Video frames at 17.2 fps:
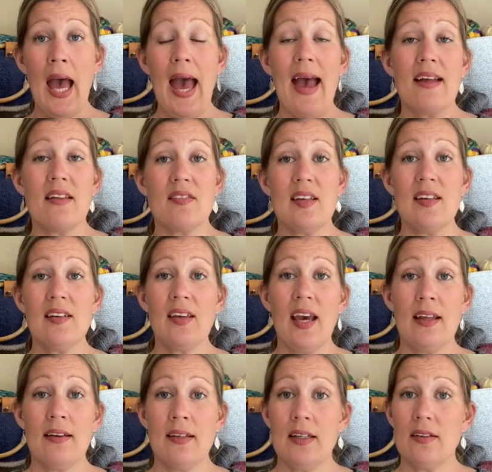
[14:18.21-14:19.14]
And Tin
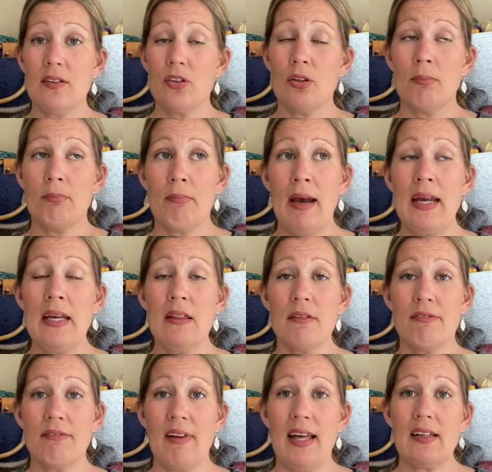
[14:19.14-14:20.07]
Can Knits, who made the
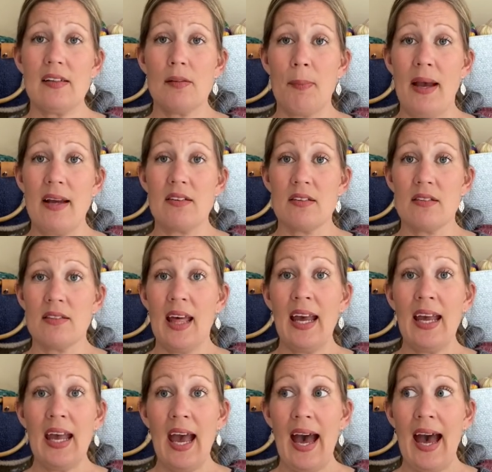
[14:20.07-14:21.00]
flax pattern,
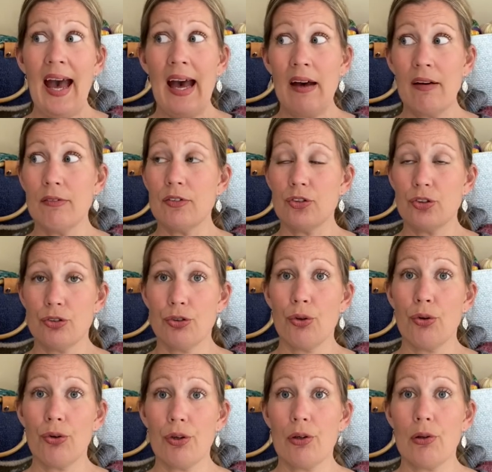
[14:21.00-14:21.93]
they have a
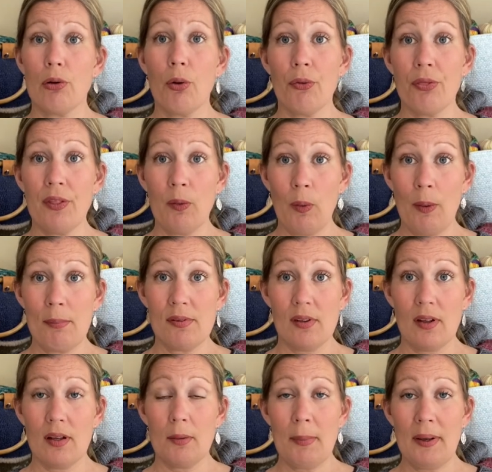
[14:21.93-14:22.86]
tutorial on their
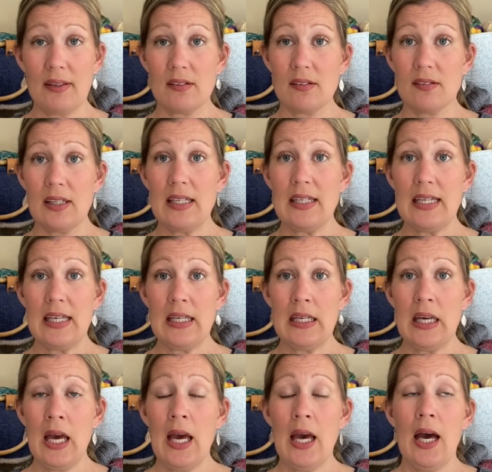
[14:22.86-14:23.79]
website about steeking.
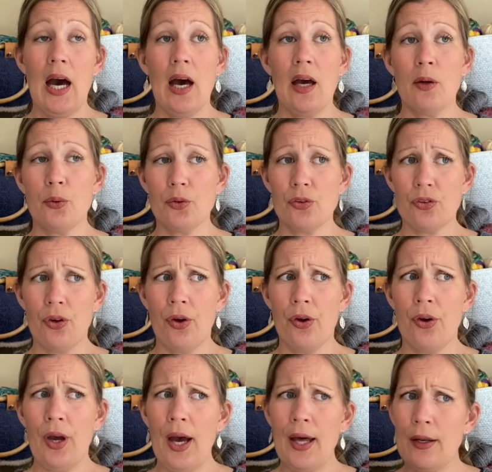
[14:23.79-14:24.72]
I
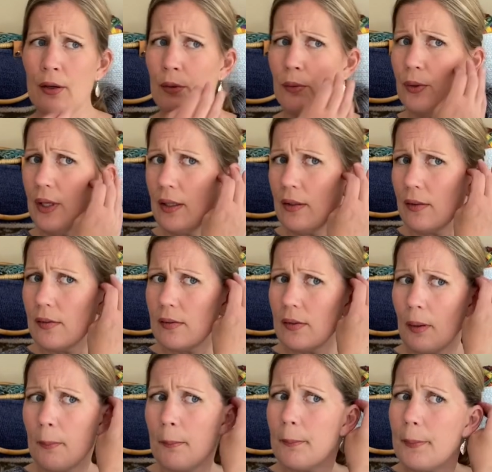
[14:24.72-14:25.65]
also had a look at
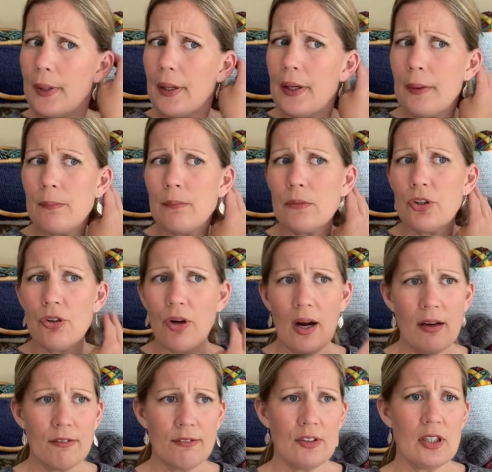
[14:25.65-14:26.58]
some
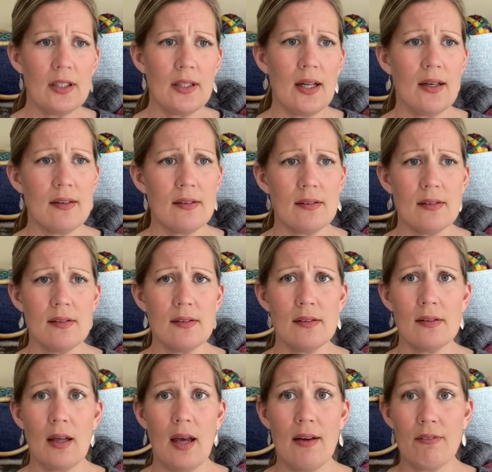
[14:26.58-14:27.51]
crafty classes.
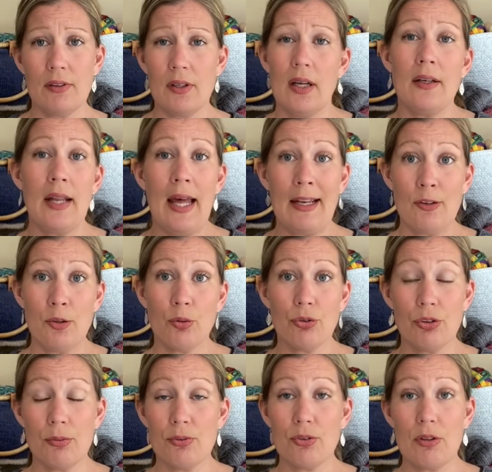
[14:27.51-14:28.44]
I have an annual
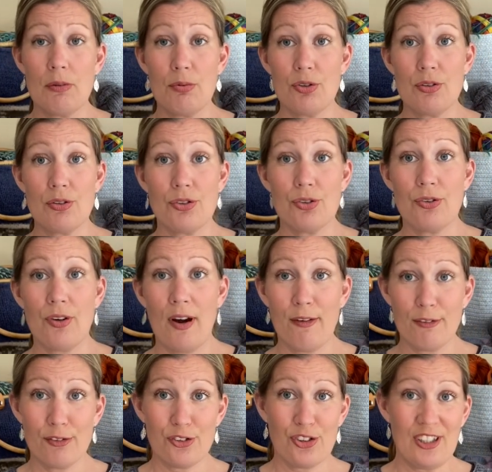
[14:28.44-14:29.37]
subscription to
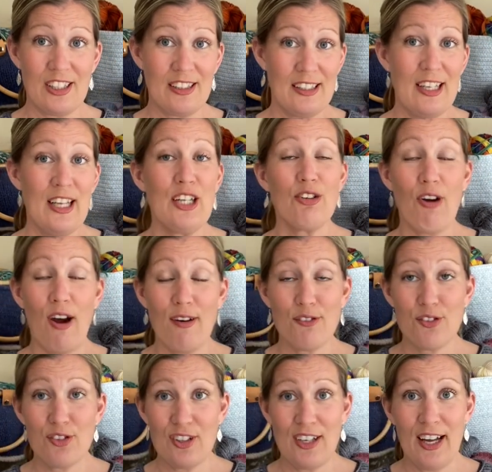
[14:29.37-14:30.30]

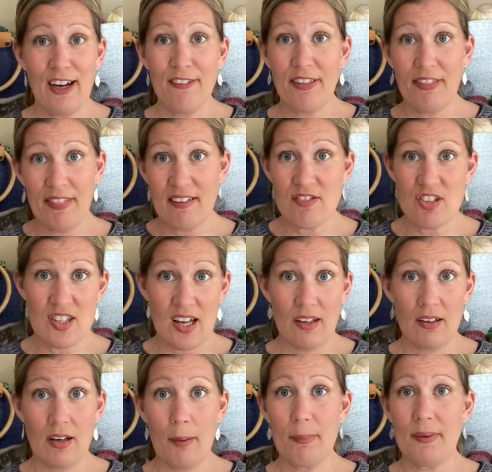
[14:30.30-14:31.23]
Craftsy now that they've
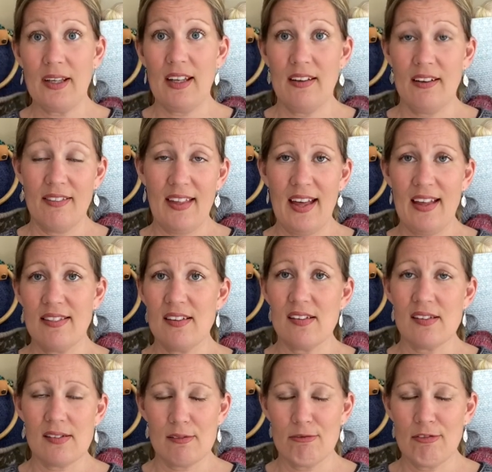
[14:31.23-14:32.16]
started up again and they had
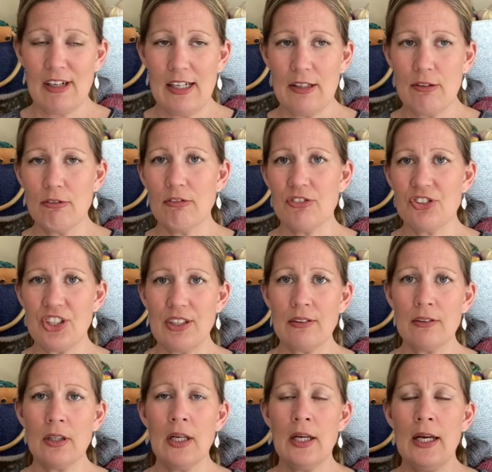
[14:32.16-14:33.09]
this really good
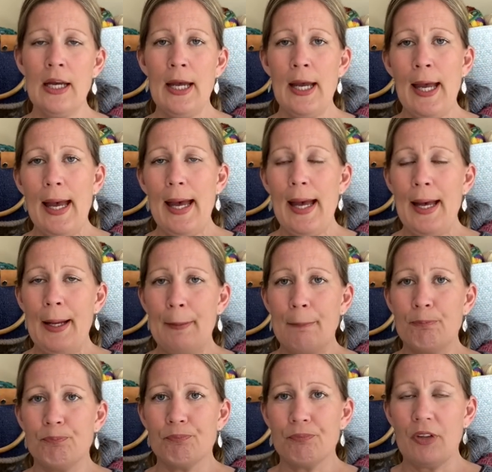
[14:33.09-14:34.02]
deal. I
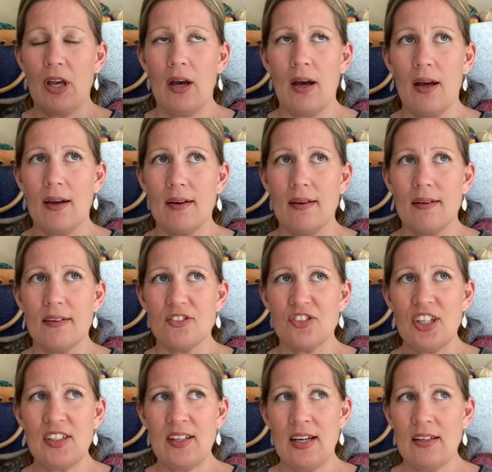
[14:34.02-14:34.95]

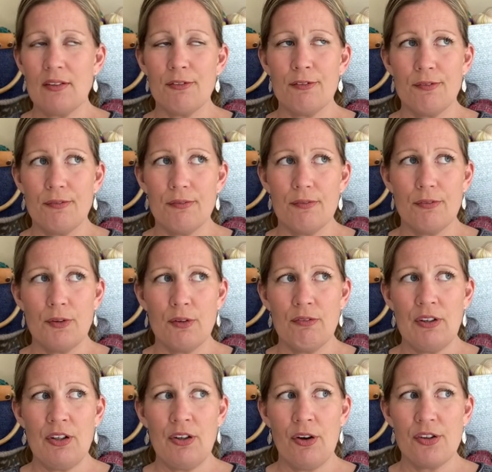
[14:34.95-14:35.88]
checked out a few
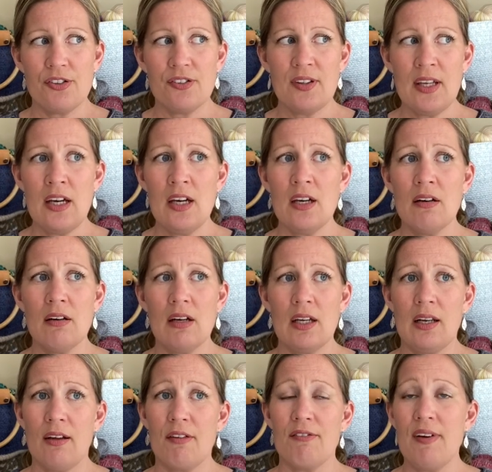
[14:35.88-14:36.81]
videos there
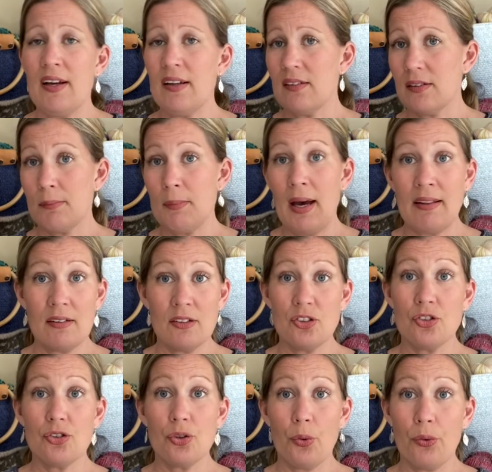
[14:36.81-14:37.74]
and I found some other
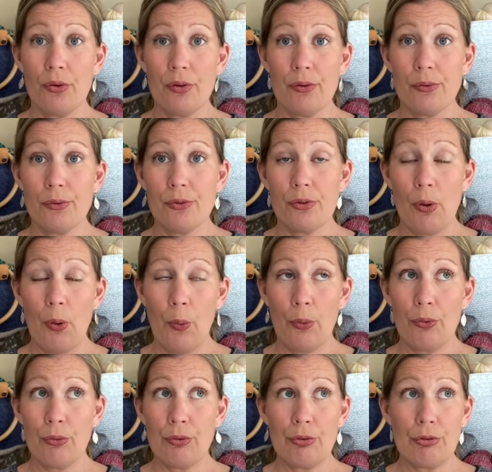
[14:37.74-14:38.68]
tutorials
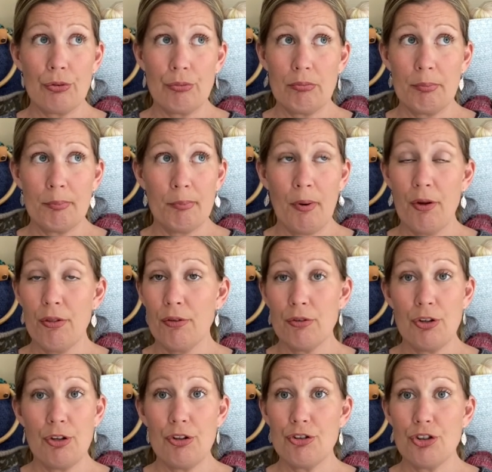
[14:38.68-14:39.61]
on both on
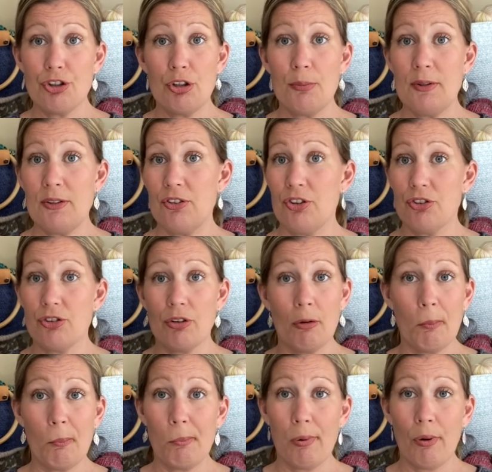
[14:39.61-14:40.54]
YouTube and just
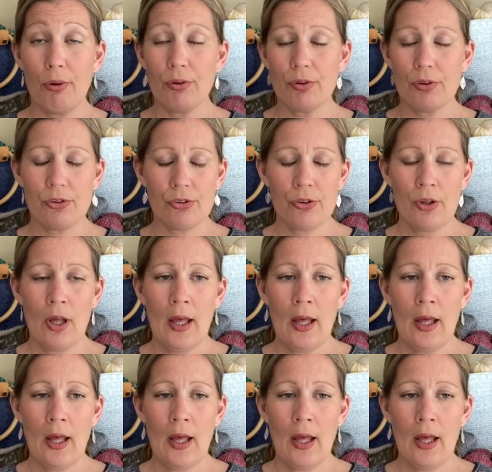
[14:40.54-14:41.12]
on blogs.